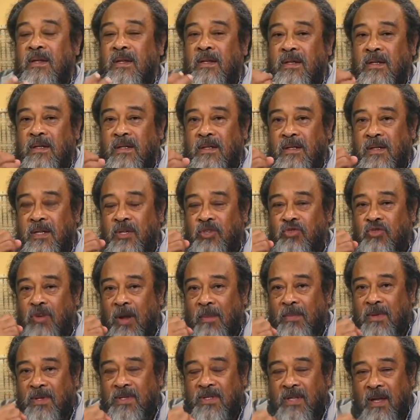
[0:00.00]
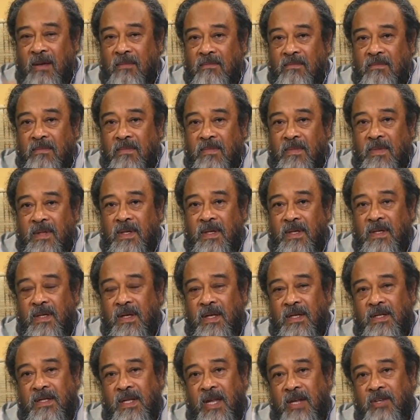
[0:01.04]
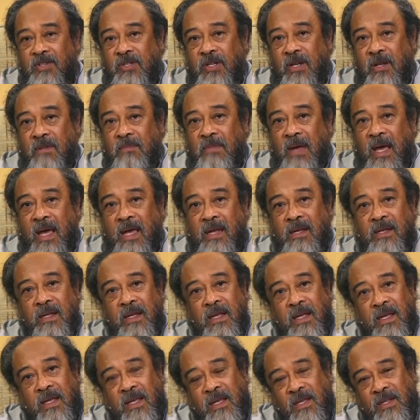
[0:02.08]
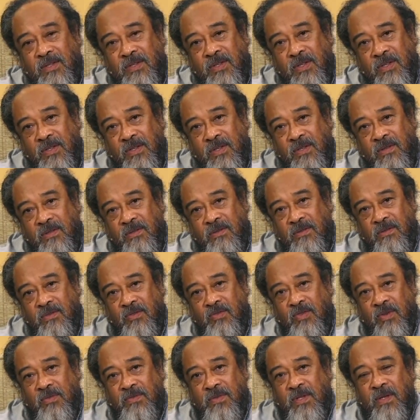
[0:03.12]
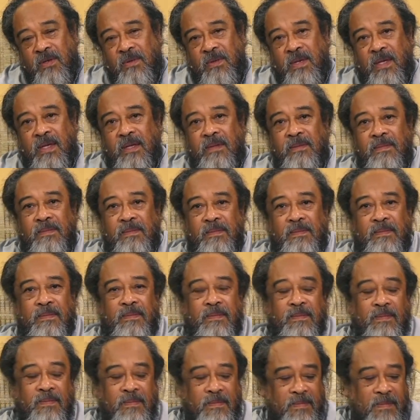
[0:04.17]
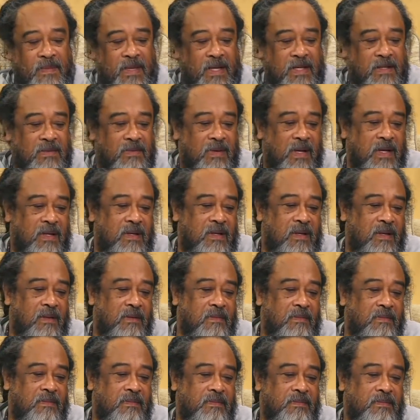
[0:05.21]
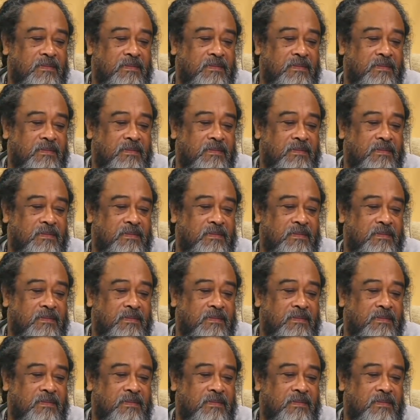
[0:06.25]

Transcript: the troublesome attention and mind is drifting away. That's one thing.